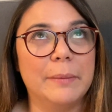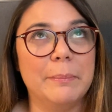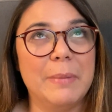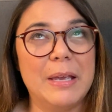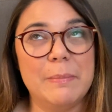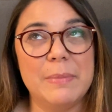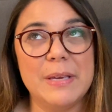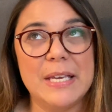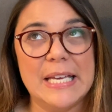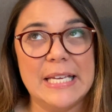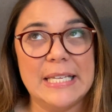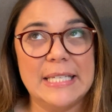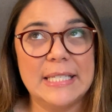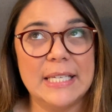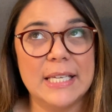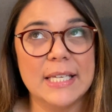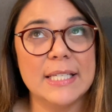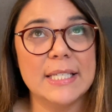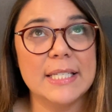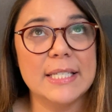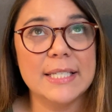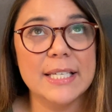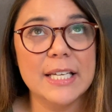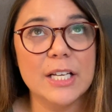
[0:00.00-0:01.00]
maybe is
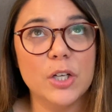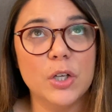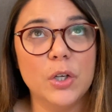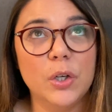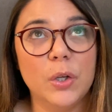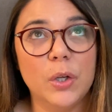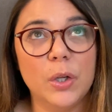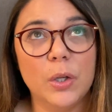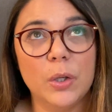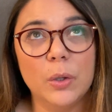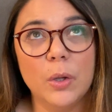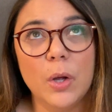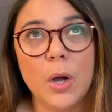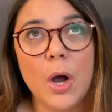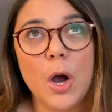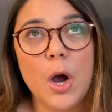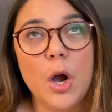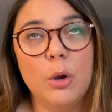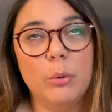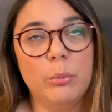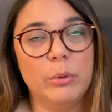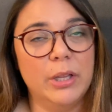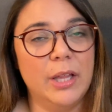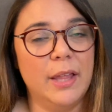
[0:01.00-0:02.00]
single,
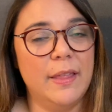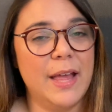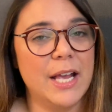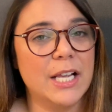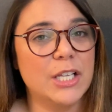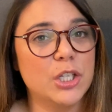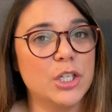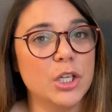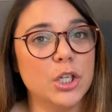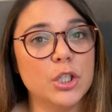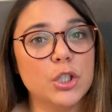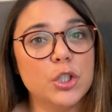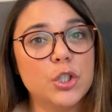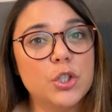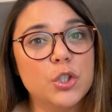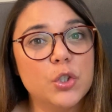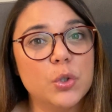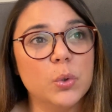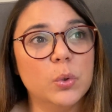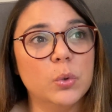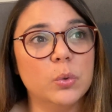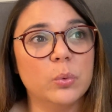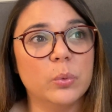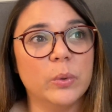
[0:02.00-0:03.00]
really likes
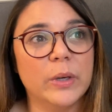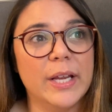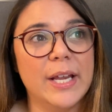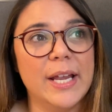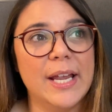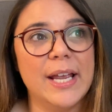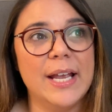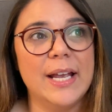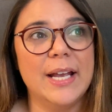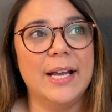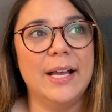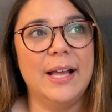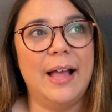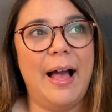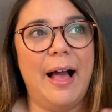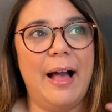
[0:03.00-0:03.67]
jewelry,